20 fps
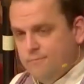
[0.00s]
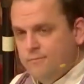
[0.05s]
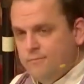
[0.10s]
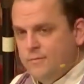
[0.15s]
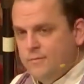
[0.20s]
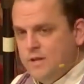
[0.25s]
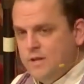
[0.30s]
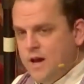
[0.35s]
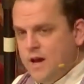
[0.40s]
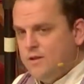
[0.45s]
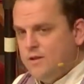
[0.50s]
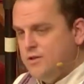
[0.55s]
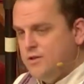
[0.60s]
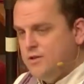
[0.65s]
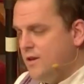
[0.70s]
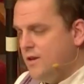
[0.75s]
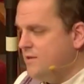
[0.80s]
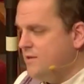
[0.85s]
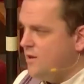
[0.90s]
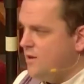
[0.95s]
not
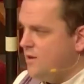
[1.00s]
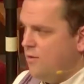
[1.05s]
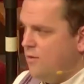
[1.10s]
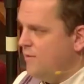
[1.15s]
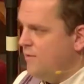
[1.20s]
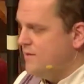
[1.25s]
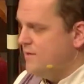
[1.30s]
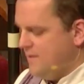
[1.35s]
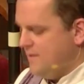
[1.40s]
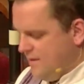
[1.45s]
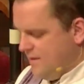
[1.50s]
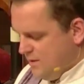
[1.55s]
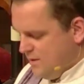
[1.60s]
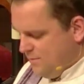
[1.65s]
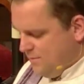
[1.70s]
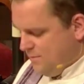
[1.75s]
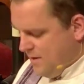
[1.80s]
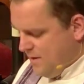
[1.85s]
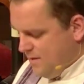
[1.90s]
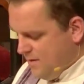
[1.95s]
just homelessness,
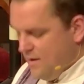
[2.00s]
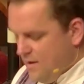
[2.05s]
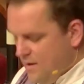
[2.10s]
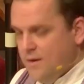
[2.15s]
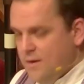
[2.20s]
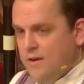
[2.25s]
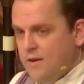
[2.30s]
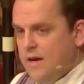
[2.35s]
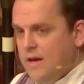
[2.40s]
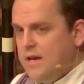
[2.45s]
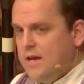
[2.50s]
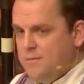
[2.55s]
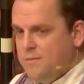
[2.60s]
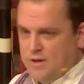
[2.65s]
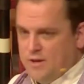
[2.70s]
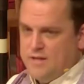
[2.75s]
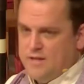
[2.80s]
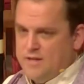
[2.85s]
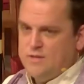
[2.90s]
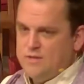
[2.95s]
but any
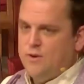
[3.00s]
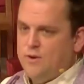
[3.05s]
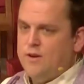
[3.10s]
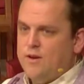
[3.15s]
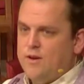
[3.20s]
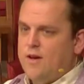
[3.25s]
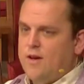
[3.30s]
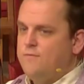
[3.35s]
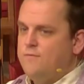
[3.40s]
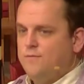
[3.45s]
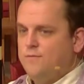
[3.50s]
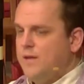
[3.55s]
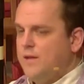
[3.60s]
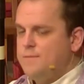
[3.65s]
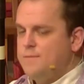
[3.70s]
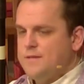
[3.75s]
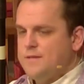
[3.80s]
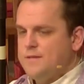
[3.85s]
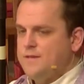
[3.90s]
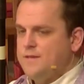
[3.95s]
place where God
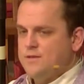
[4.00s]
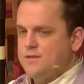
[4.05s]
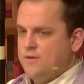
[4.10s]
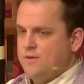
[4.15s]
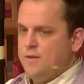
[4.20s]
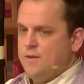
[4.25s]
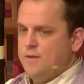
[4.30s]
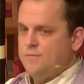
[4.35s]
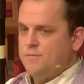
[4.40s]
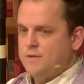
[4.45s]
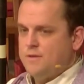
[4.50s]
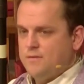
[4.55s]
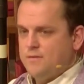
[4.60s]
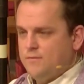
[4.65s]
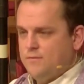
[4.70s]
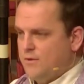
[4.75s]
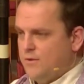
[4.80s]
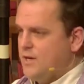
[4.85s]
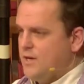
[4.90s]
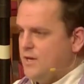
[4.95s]
flips the script
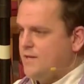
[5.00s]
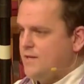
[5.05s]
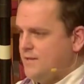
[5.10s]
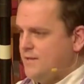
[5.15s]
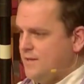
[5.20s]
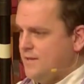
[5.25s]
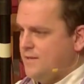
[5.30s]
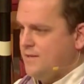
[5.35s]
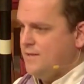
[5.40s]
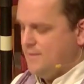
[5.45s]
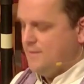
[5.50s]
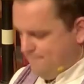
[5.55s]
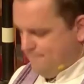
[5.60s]
for justice.